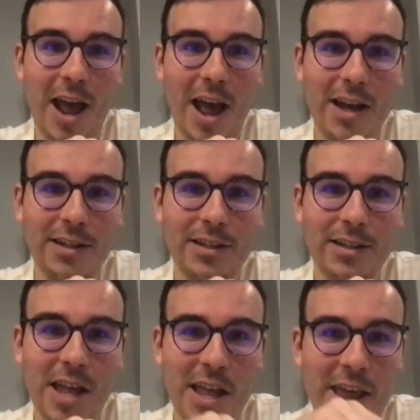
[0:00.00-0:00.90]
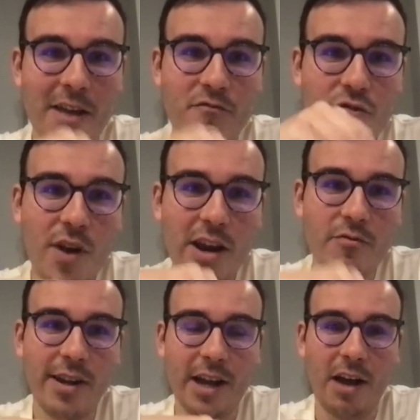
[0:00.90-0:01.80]
and getting really,
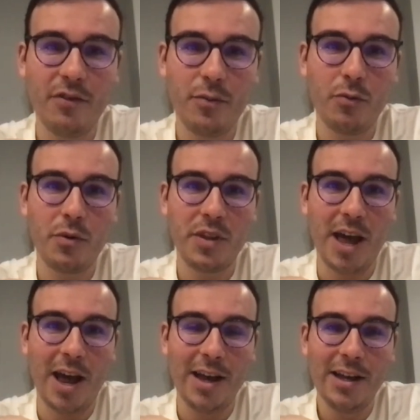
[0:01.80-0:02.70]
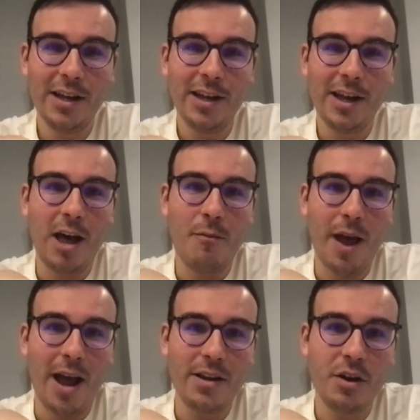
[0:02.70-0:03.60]
really comfortable with that.
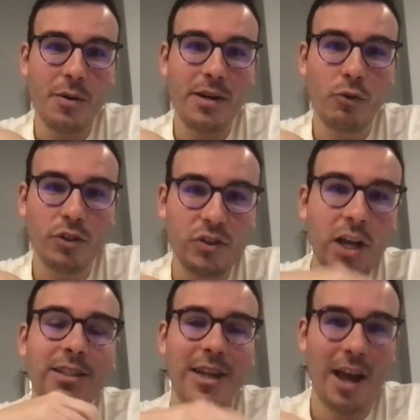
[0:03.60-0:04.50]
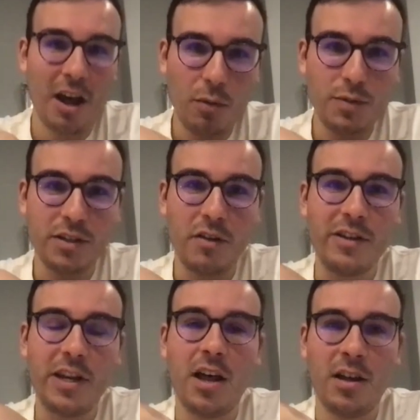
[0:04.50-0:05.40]
And you know, what certainly helped is over
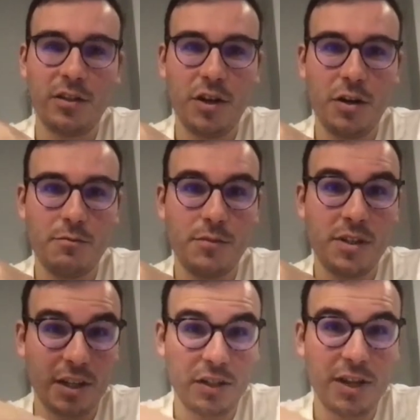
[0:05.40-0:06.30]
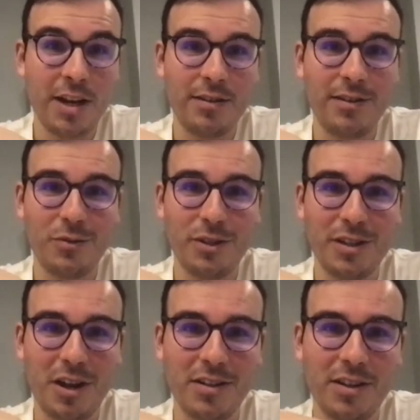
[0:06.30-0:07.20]
the last, you know, 6 years since we
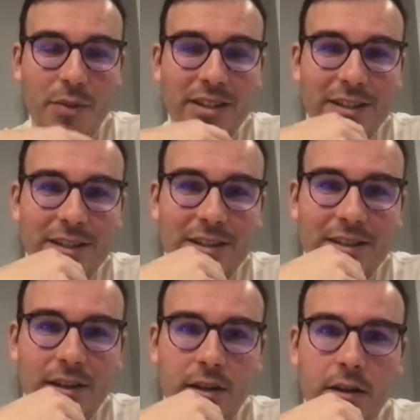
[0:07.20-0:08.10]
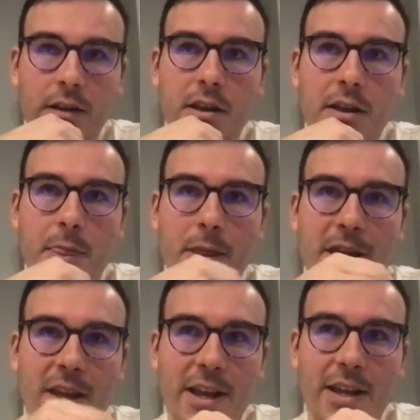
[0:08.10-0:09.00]
started the business,
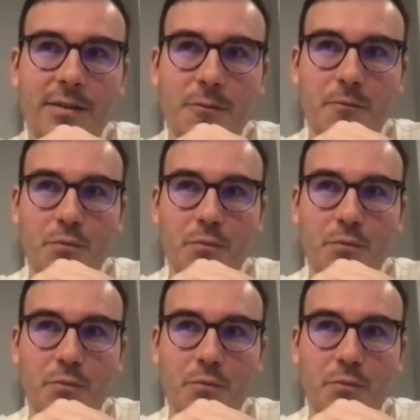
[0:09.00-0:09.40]
is